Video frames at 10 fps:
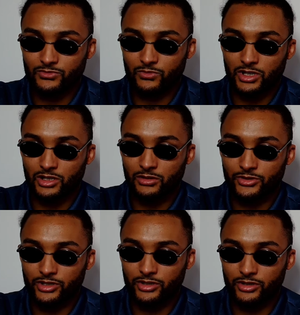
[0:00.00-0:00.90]

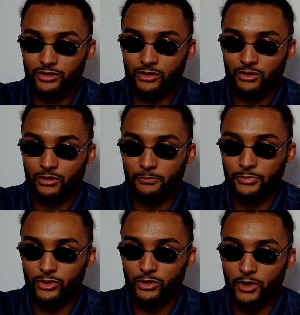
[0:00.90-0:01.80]
Wilder,
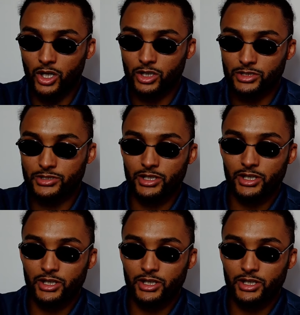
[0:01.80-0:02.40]
CompuBox.